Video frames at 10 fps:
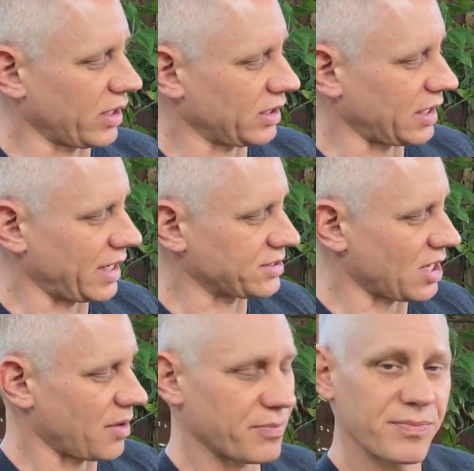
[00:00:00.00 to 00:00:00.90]
It lights
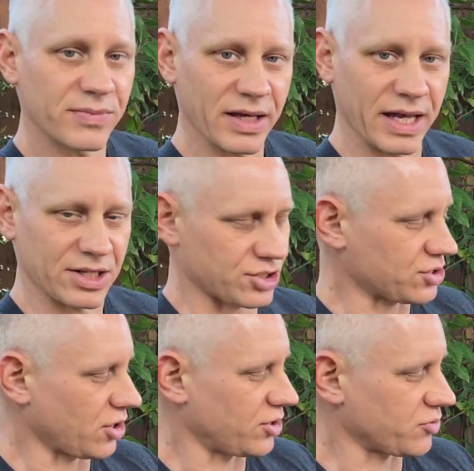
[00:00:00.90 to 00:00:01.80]
up, and it just
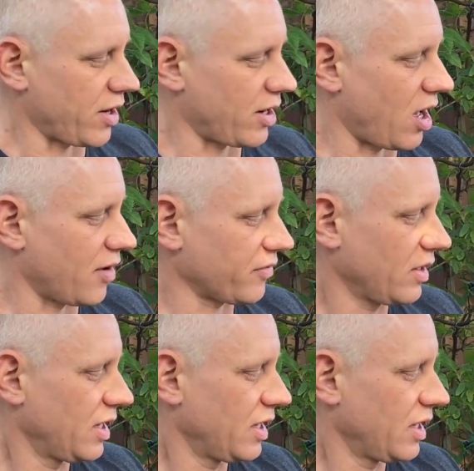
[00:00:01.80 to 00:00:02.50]
starts right off.